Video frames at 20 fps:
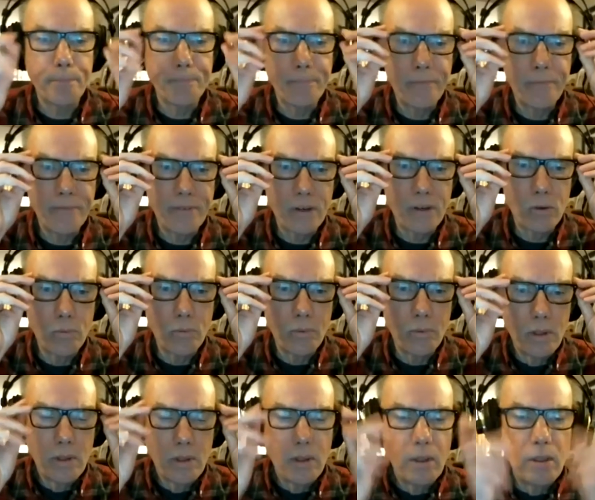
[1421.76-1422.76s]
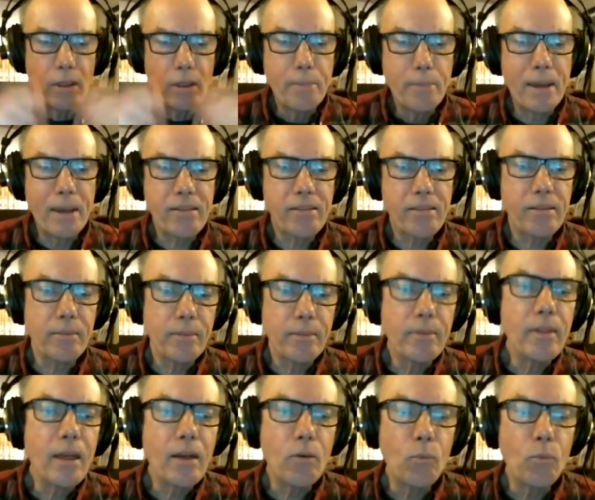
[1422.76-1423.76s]
Phil, the best
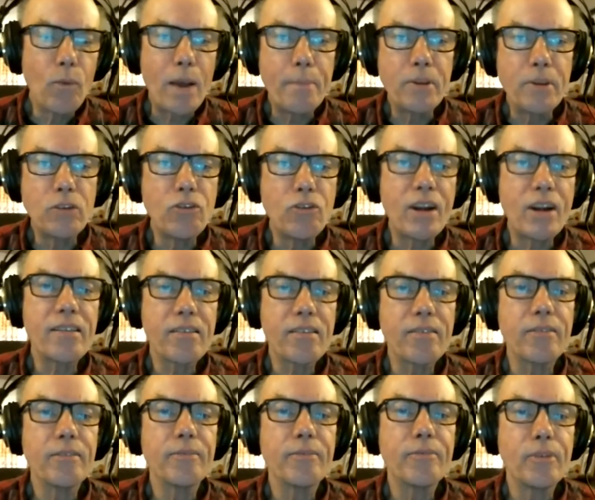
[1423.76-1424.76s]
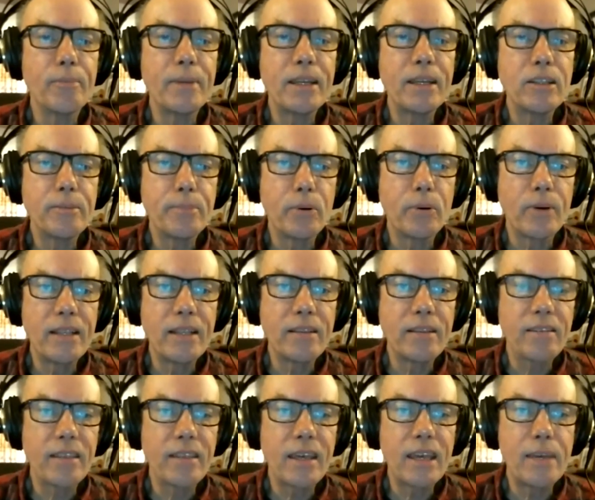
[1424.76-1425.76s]
web address for me to put
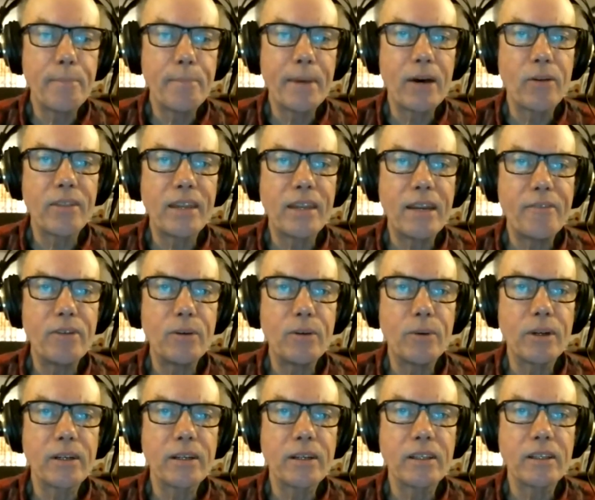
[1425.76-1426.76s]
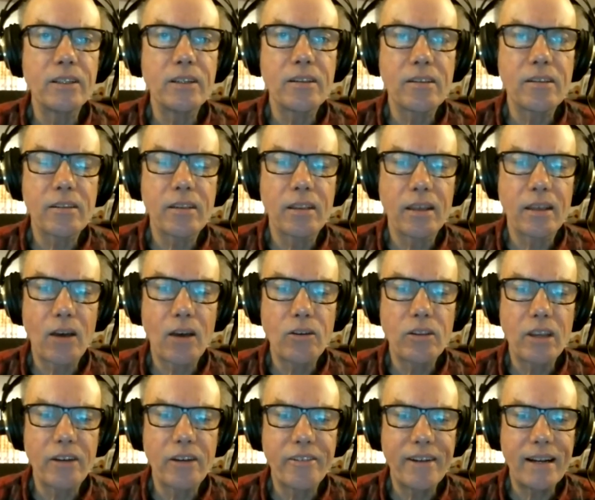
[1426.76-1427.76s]
into the email. Then everyone can just go
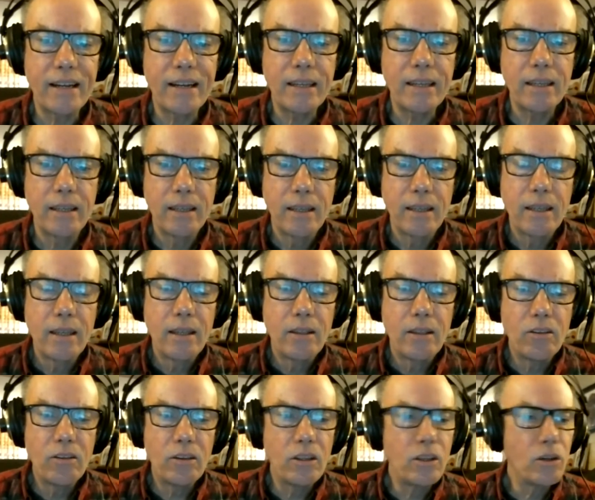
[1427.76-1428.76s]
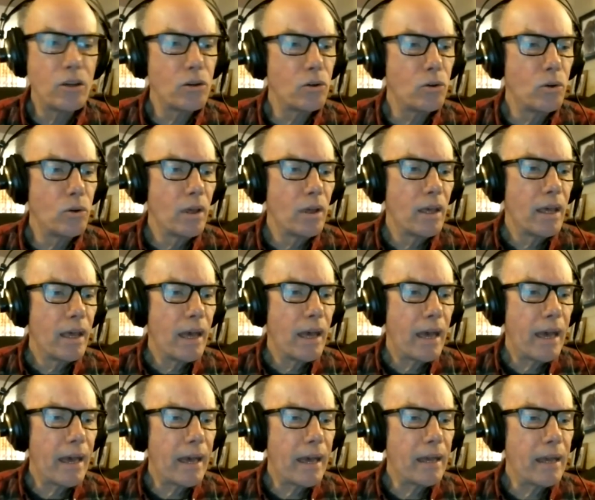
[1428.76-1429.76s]
directly to you.
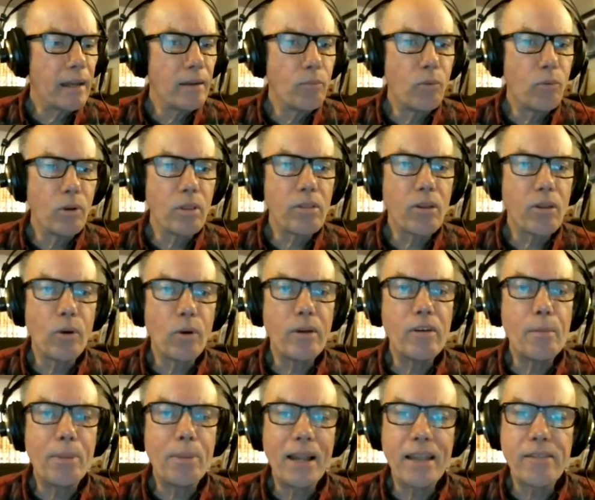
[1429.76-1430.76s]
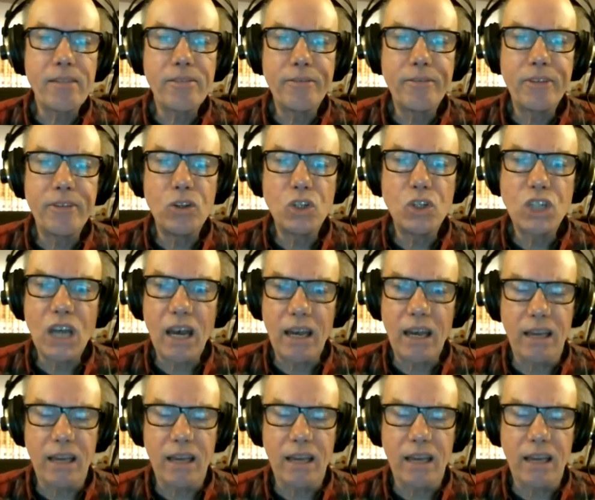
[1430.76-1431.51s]
And so what are your plans for the future?